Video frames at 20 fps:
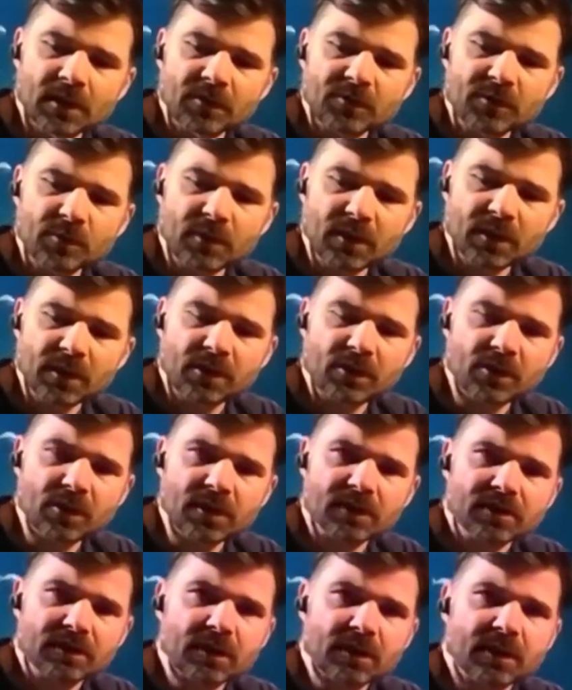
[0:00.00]
So we're going to look
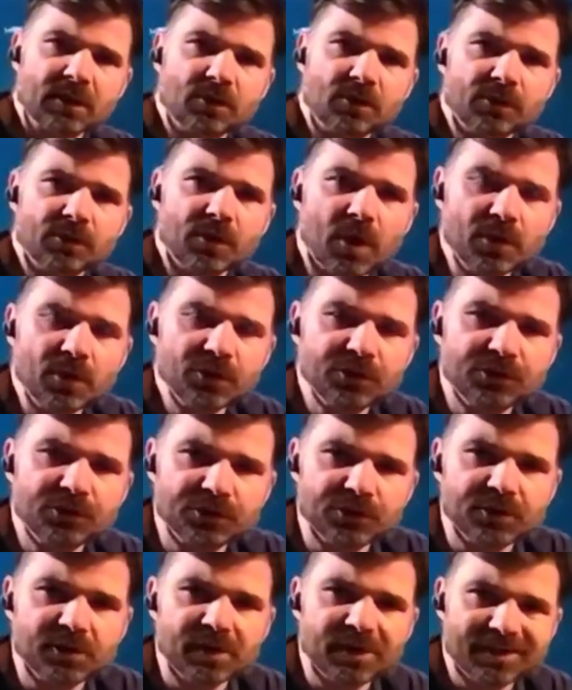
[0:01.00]
at something called
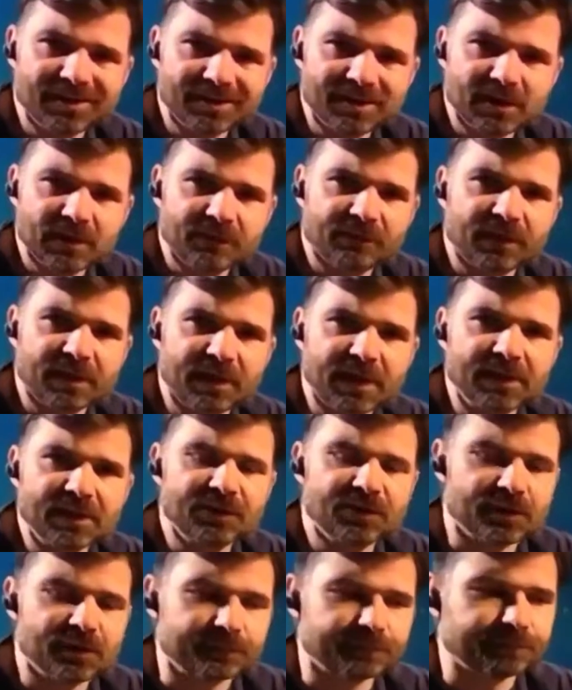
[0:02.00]
ocean
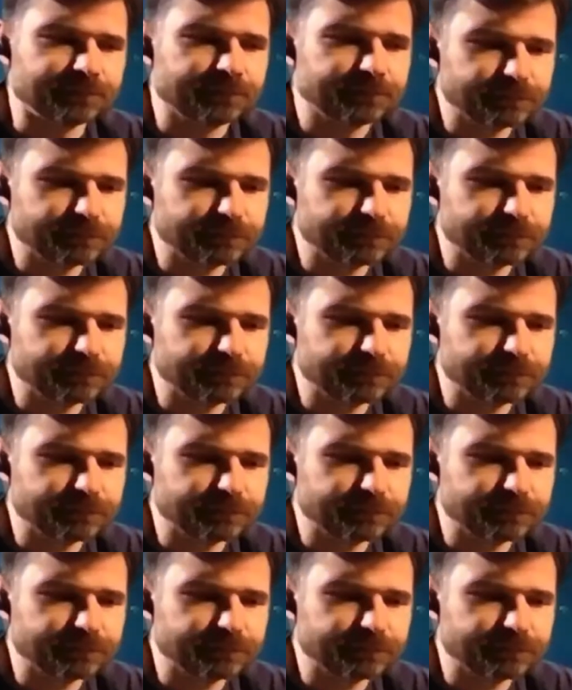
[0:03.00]
acidification.